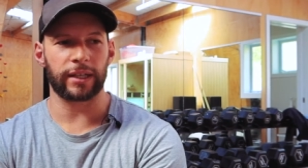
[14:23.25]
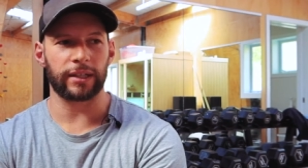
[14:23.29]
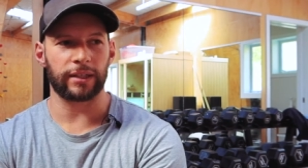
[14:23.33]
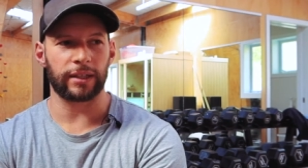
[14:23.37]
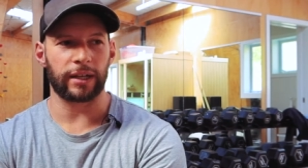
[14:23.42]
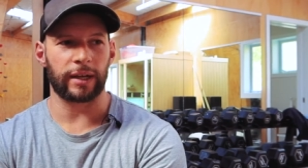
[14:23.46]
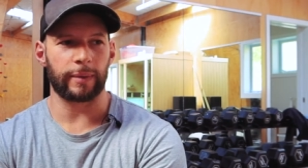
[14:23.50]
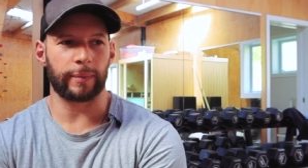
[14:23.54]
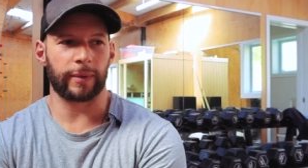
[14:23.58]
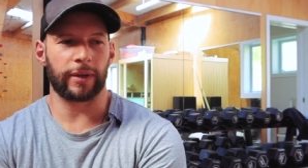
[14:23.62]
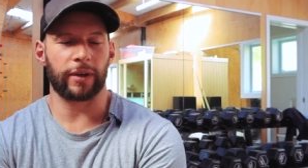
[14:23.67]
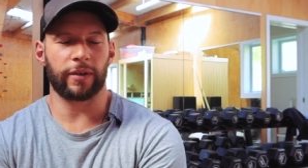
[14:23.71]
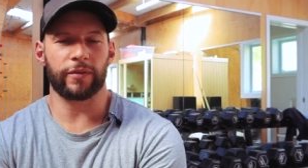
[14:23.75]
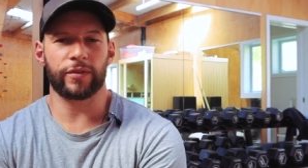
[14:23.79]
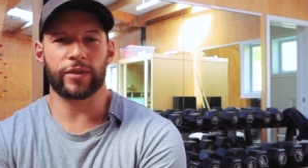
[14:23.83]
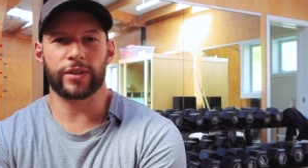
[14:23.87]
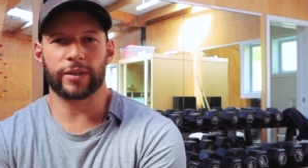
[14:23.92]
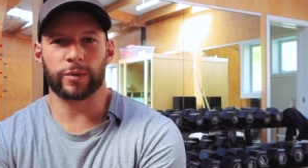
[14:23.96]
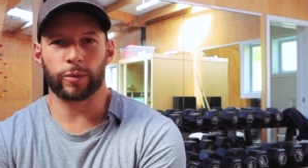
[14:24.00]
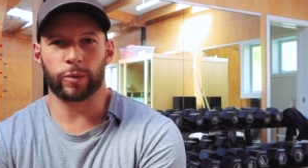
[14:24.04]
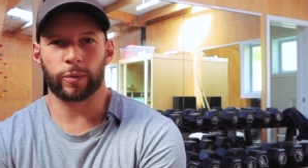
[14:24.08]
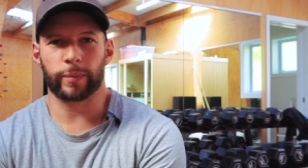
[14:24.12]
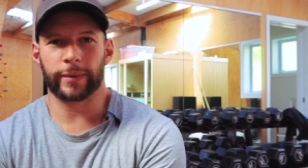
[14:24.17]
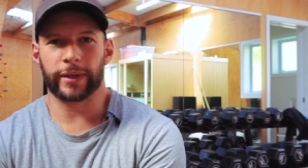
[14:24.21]
And I mean,
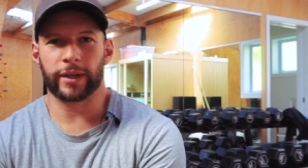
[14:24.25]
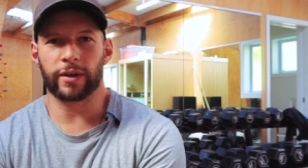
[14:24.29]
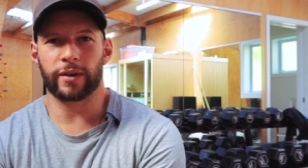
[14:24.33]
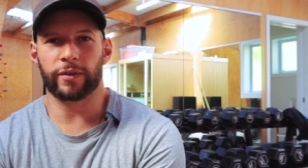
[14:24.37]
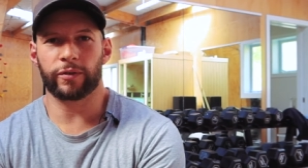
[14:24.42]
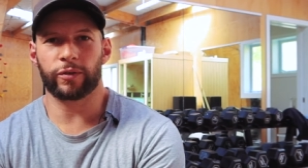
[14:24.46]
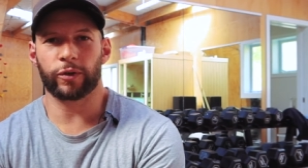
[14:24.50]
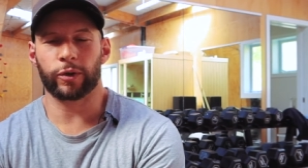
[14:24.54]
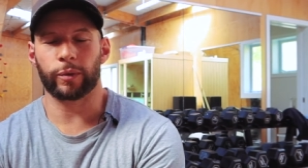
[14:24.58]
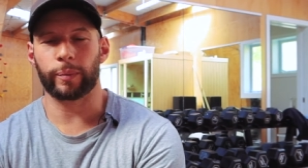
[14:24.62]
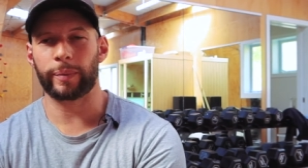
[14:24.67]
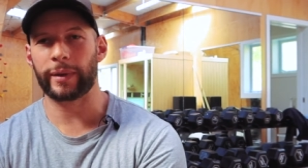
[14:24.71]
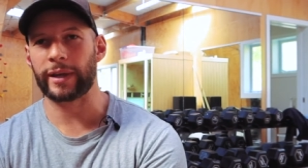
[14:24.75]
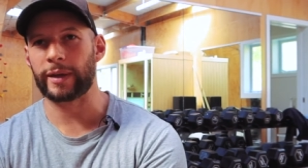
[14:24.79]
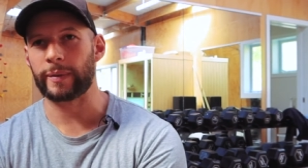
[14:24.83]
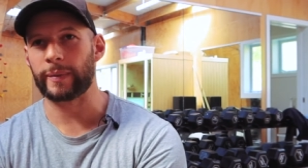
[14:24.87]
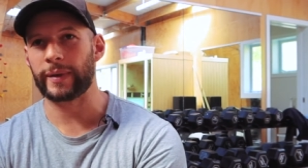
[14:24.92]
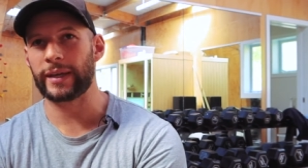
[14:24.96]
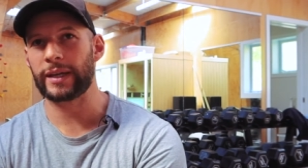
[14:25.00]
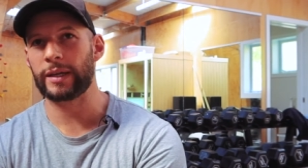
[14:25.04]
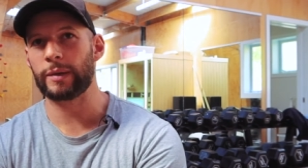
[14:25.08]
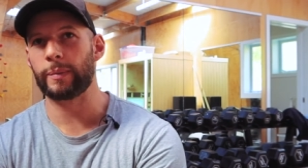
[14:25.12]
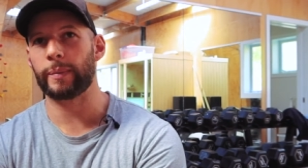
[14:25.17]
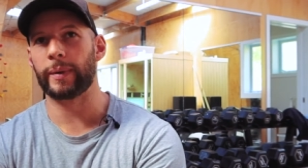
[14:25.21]
obviously, we'll be going for a
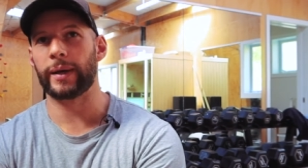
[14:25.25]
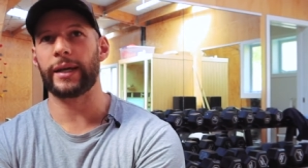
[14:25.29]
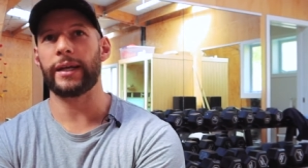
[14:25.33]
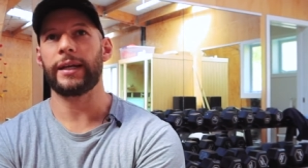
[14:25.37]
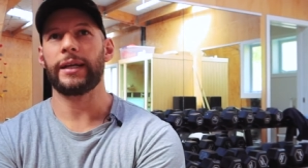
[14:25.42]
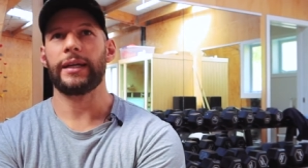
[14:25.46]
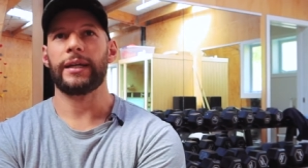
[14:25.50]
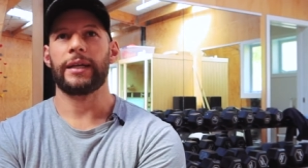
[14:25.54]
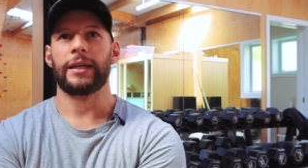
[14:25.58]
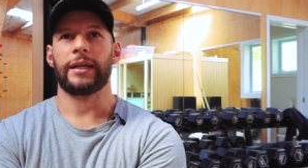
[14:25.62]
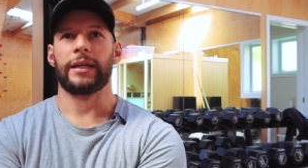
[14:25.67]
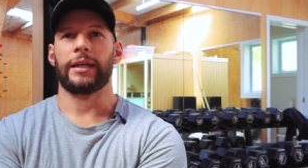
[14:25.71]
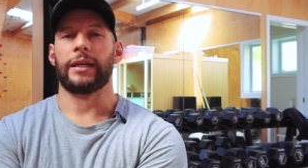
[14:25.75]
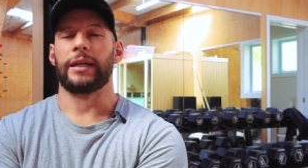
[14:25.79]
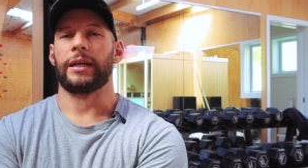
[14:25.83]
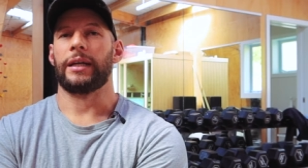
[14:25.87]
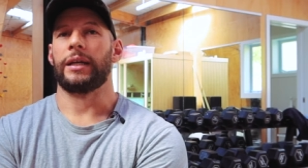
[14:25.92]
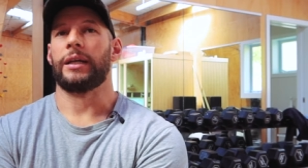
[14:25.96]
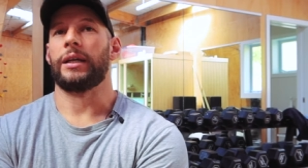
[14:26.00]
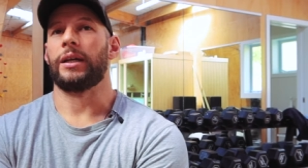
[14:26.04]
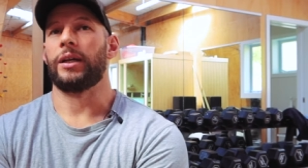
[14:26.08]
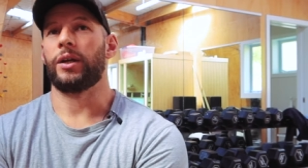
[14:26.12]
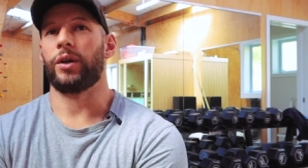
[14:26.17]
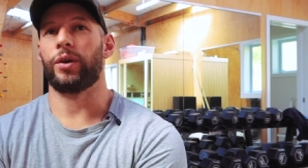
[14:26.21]
PB, but
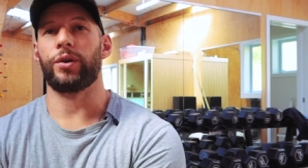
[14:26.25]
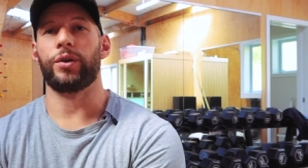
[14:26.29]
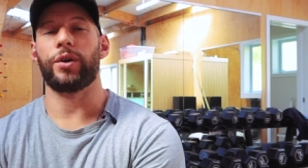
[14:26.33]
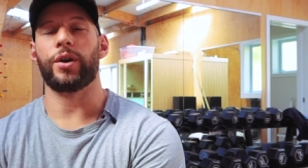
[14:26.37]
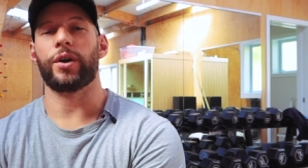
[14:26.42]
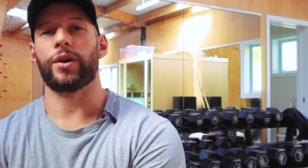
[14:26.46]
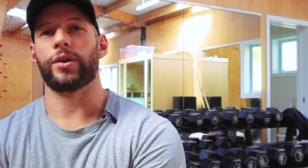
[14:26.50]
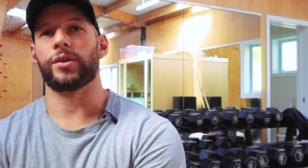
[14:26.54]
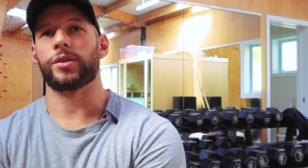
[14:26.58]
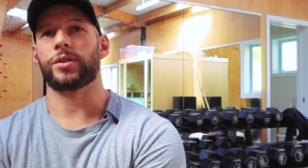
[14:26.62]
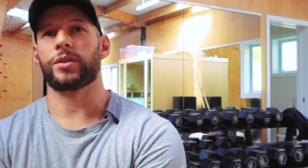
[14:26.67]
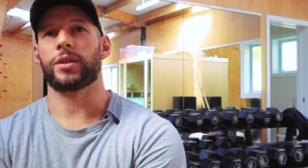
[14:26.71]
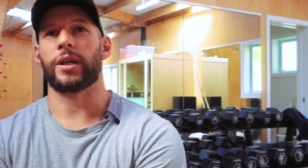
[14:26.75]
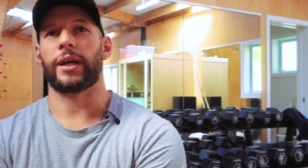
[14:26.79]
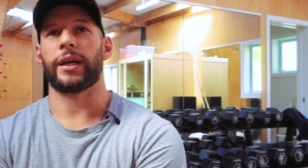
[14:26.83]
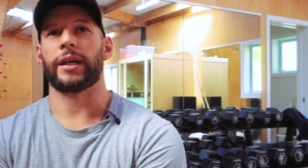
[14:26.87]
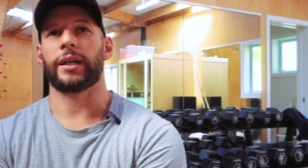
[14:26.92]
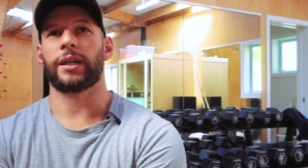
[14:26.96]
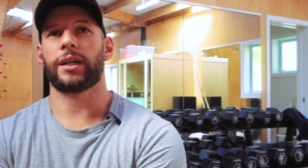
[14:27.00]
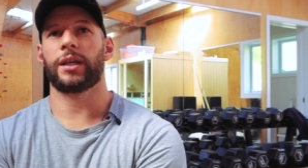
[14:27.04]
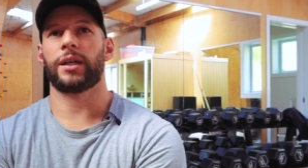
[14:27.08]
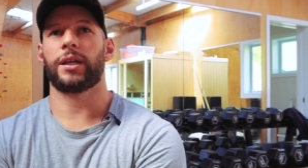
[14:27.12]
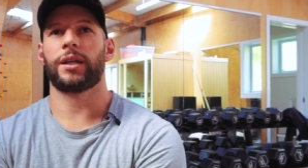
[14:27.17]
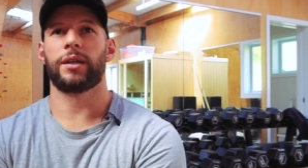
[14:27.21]
who knows?
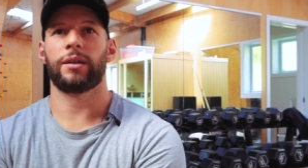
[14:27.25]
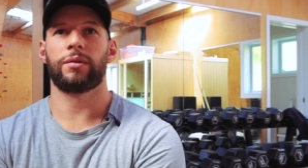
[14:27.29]
Like,